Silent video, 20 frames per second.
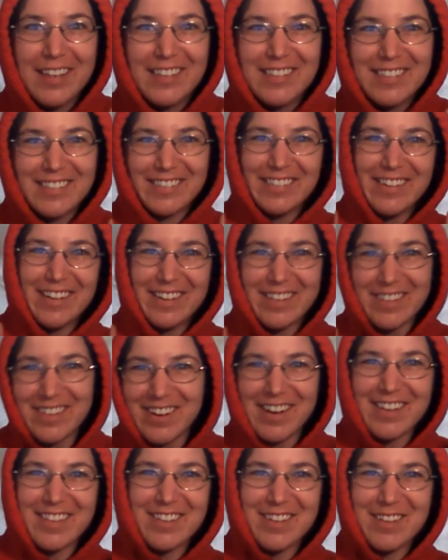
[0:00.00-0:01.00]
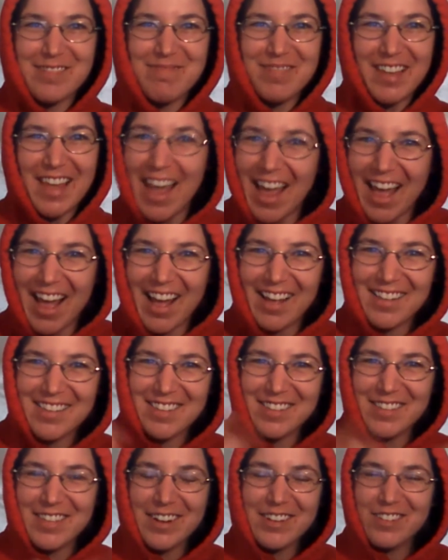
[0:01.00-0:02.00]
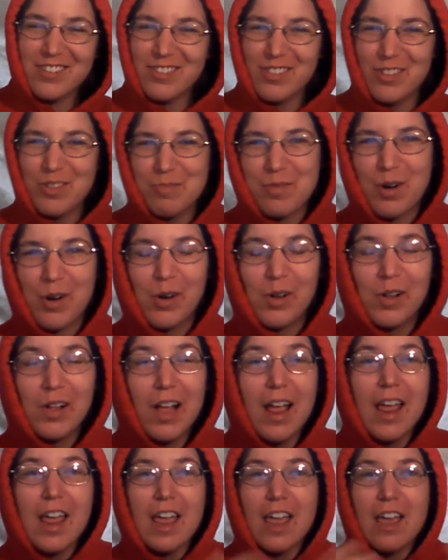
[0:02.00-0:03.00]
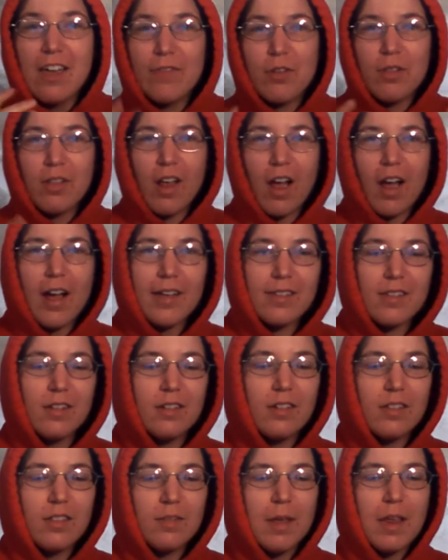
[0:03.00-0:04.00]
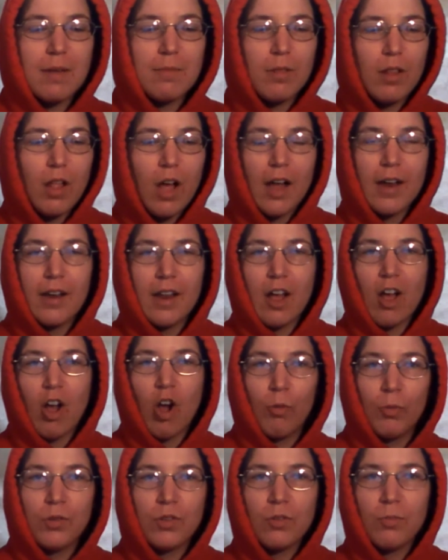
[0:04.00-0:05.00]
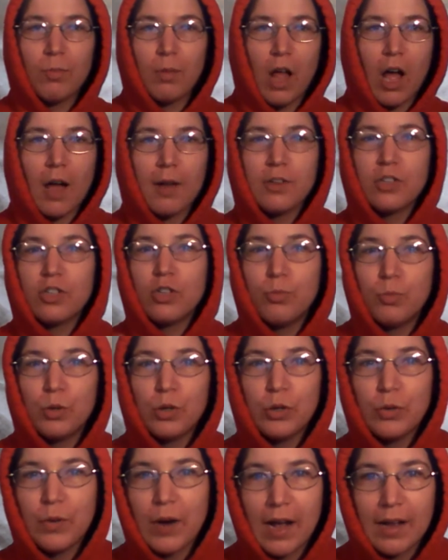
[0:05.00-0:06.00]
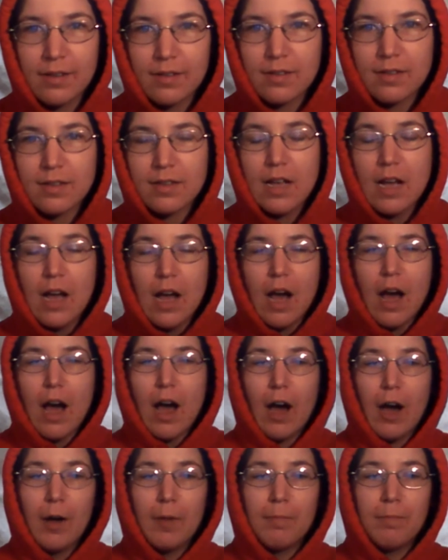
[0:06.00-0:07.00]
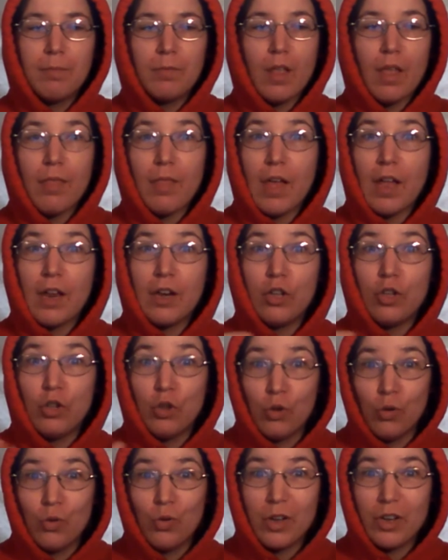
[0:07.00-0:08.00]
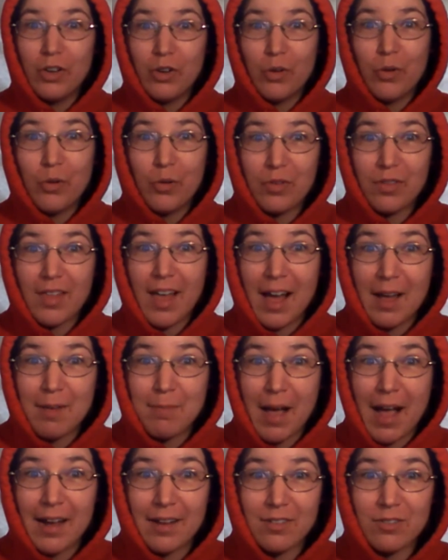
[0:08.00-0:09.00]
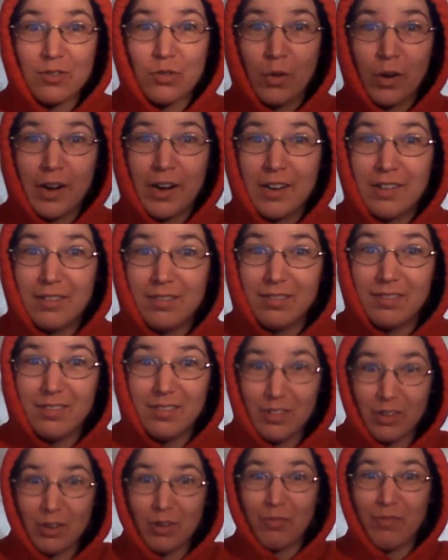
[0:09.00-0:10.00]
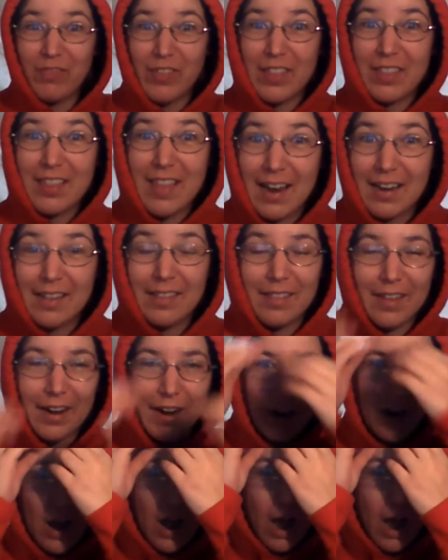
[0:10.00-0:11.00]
it. It's awesome. Yeah, so there's your loophole. If it ties into the main plot and it helps your plot to progress, then you can use that backstory. You can fit that in there.